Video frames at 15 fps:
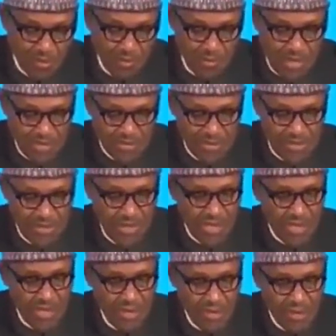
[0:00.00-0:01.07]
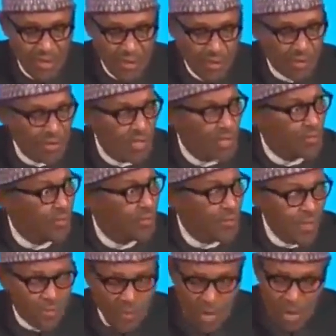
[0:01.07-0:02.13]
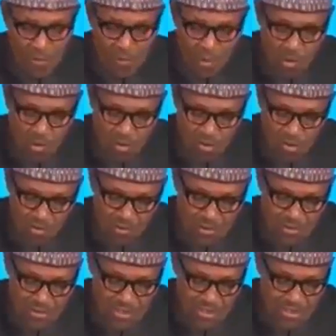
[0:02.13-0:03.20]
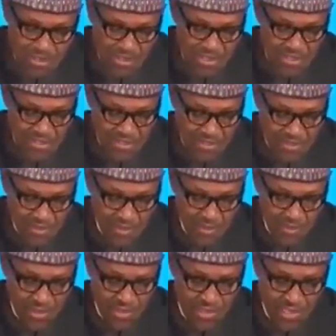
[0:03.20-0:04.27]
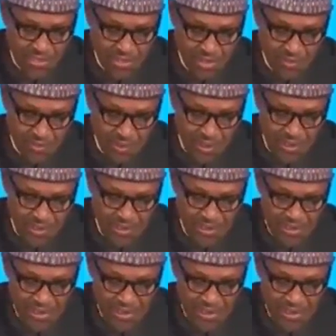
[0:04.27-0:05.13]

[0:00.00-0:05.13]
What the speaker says: of Nigeria will develop a more robust sectorial action plan